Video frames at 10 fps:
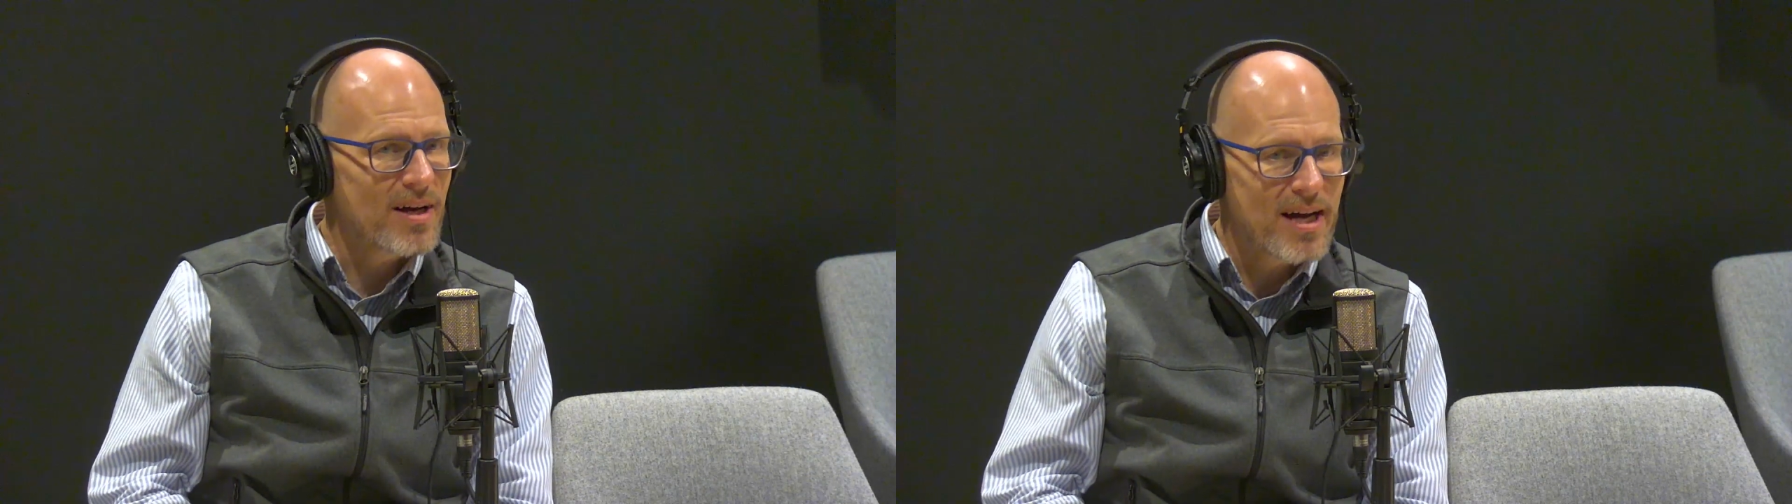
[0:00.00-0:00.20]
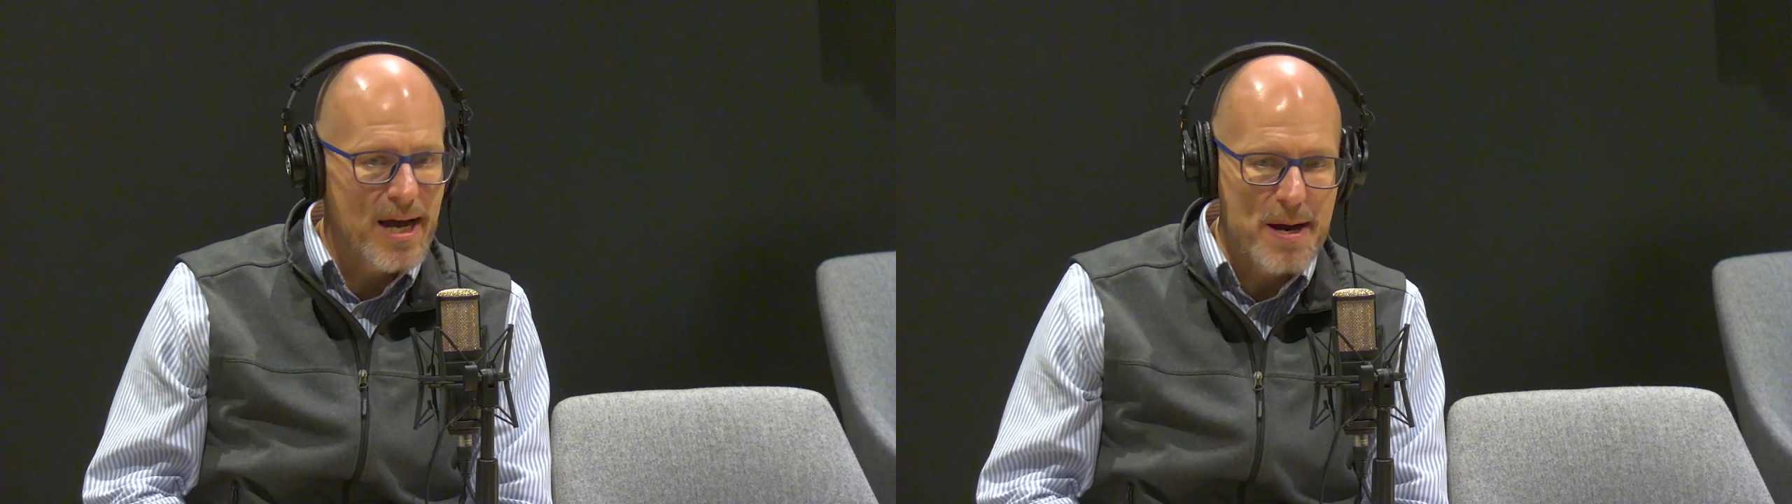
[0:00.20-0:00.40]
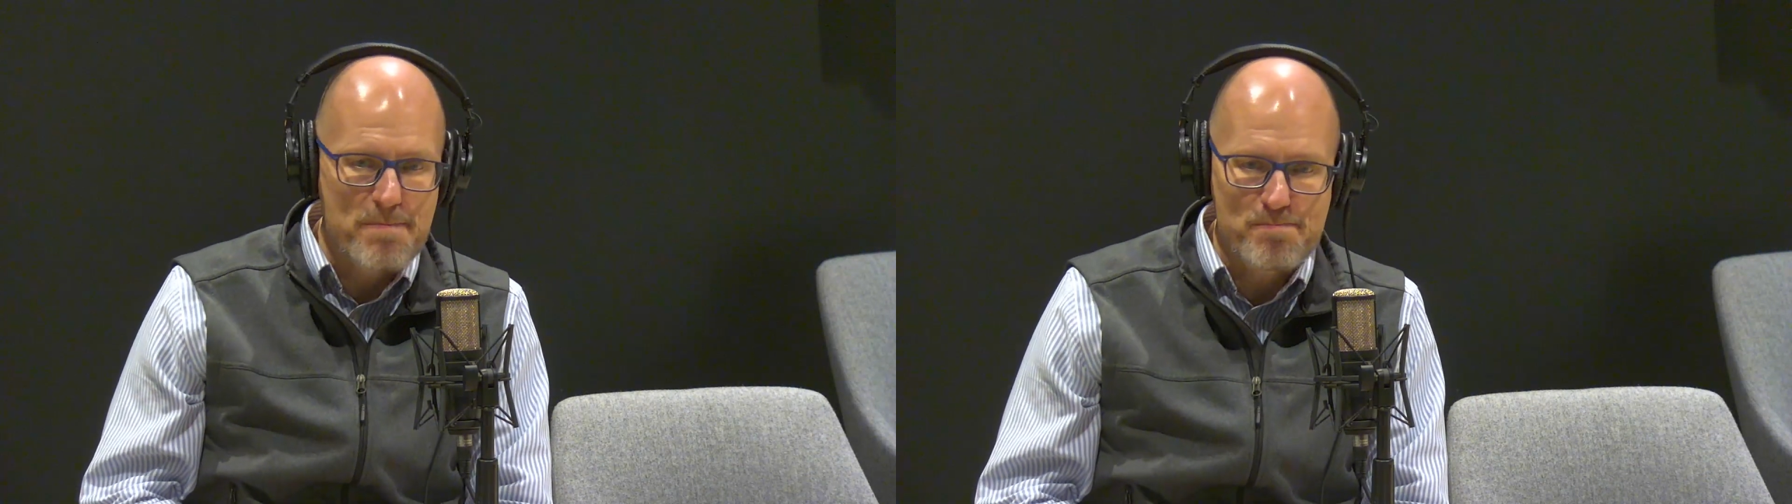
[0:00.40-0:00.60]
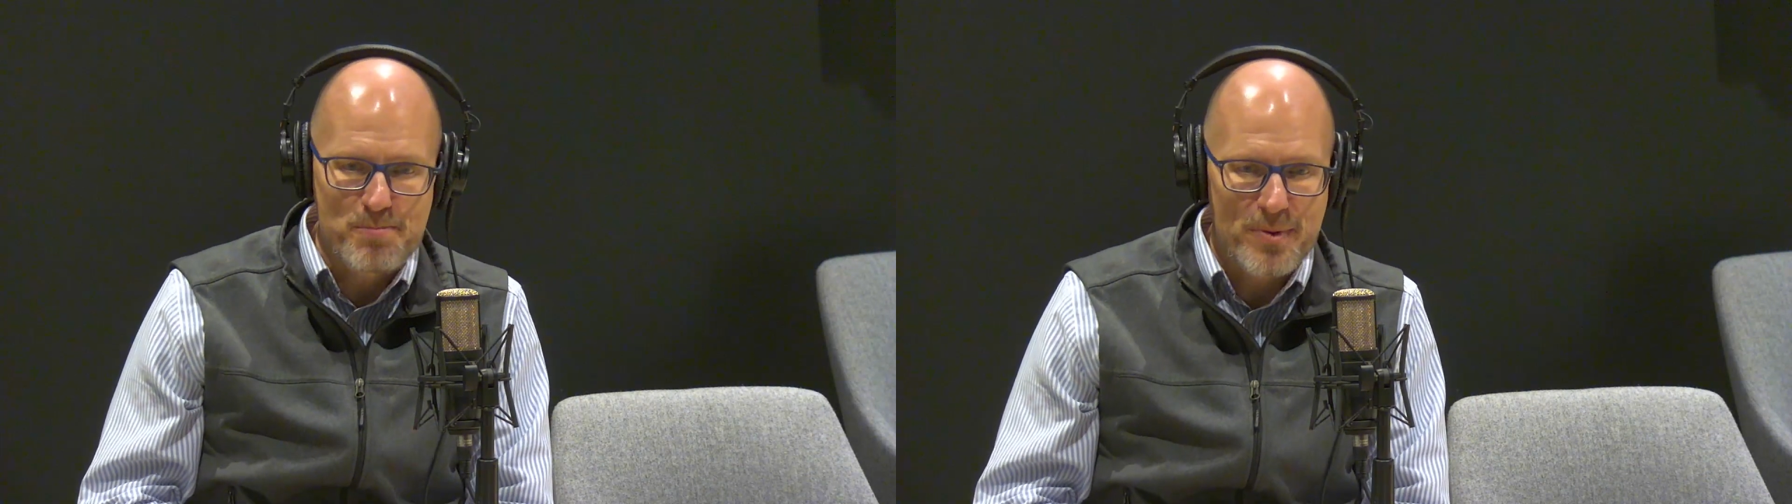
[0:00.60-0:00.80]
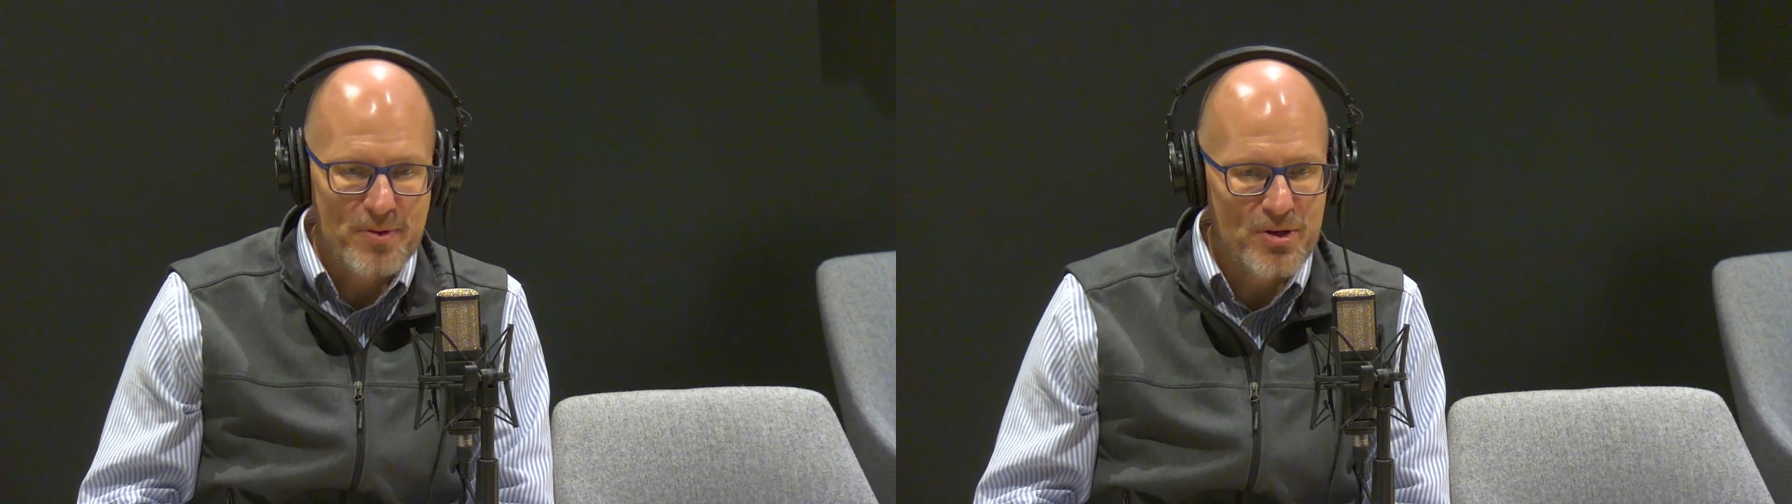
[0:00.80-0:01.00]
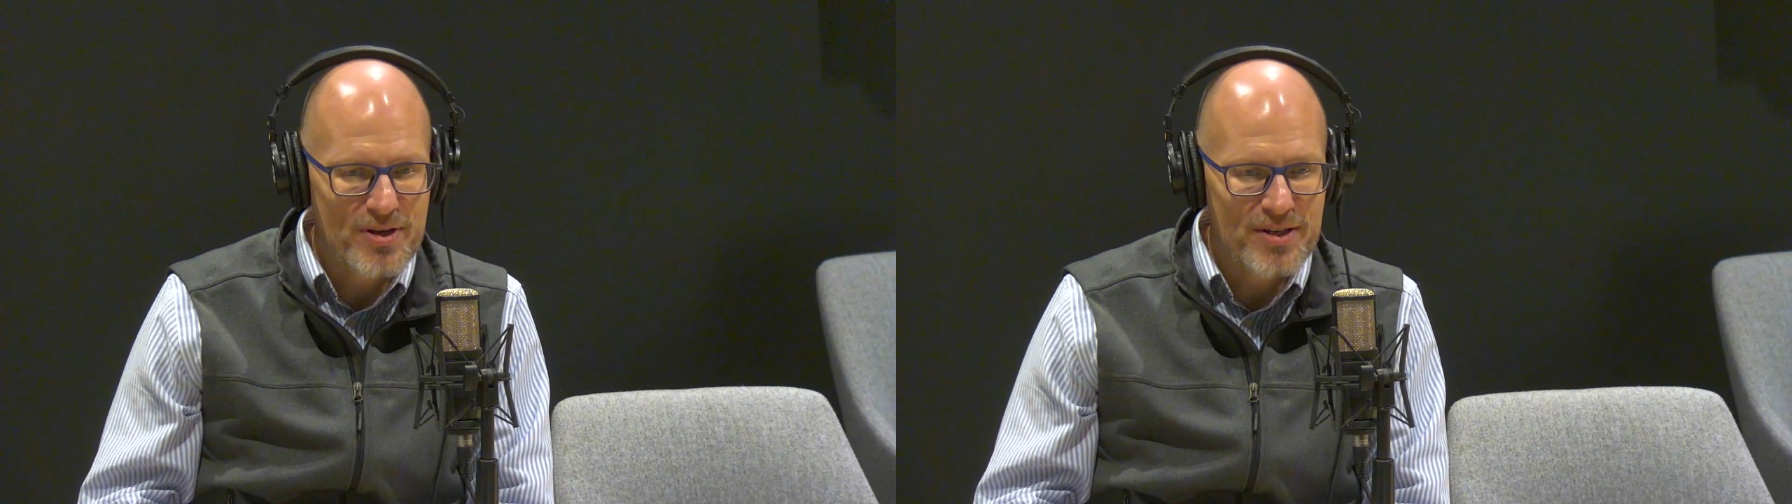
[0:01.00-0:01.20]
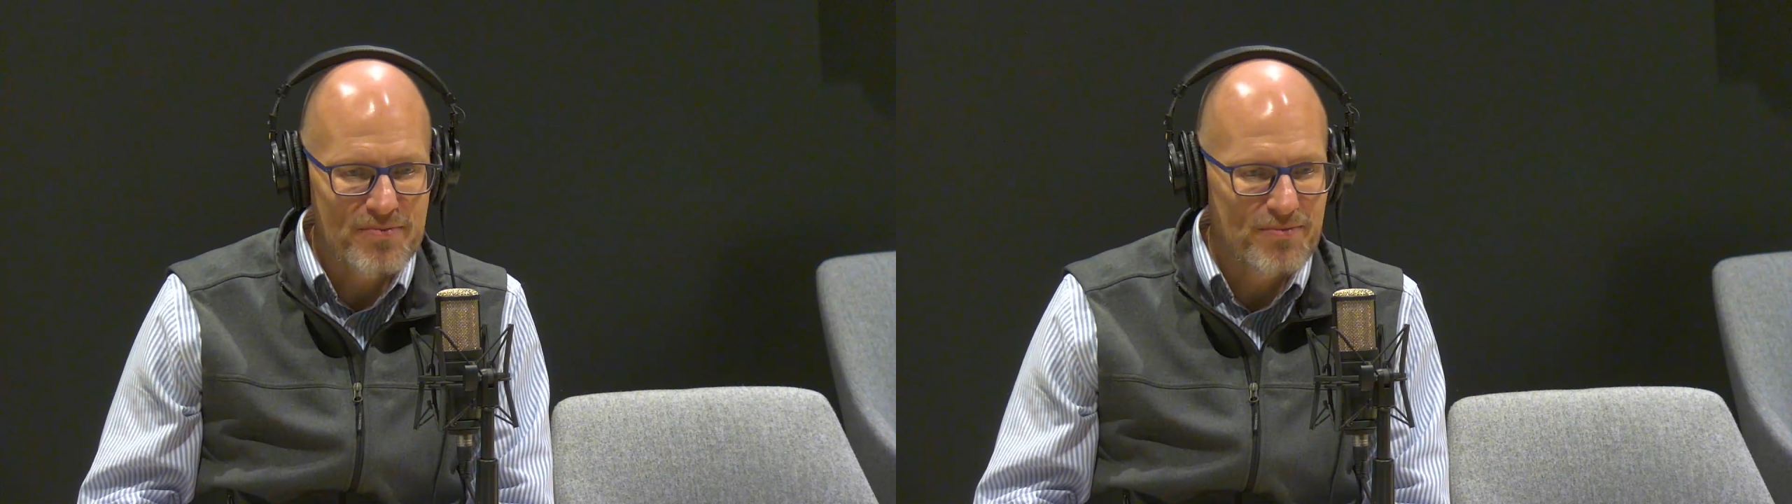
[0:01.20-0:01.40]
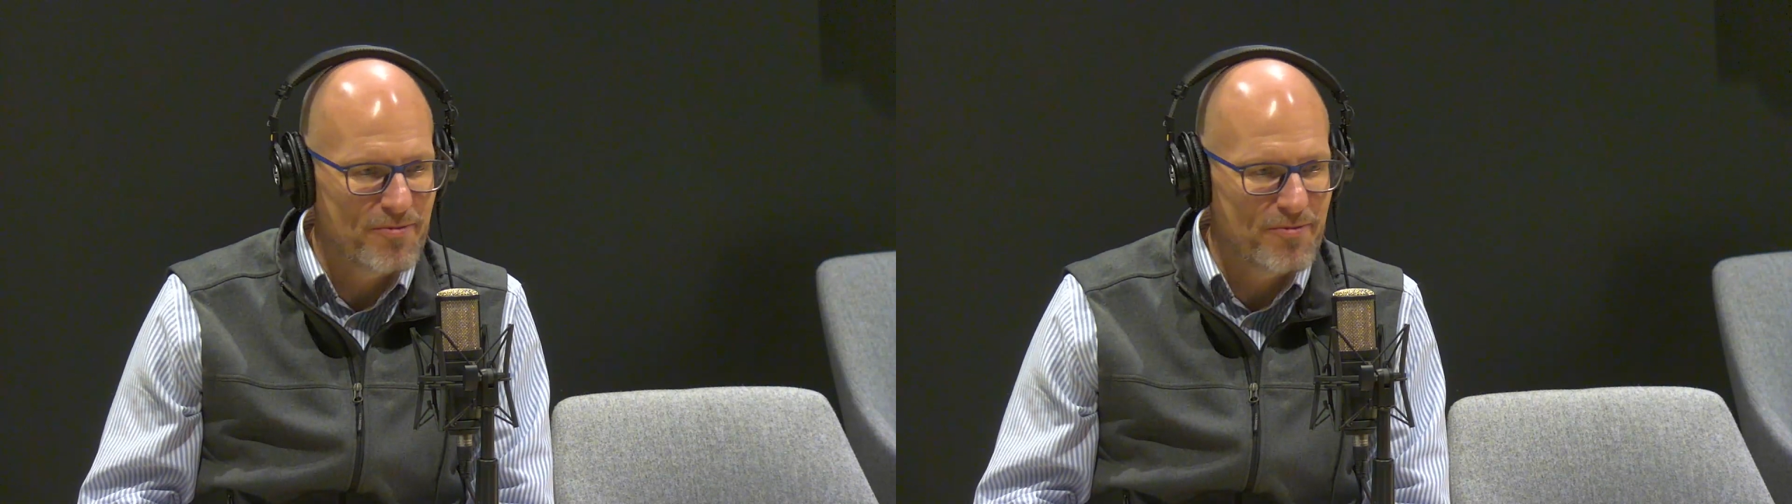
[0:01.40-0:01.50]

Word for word: Um, you can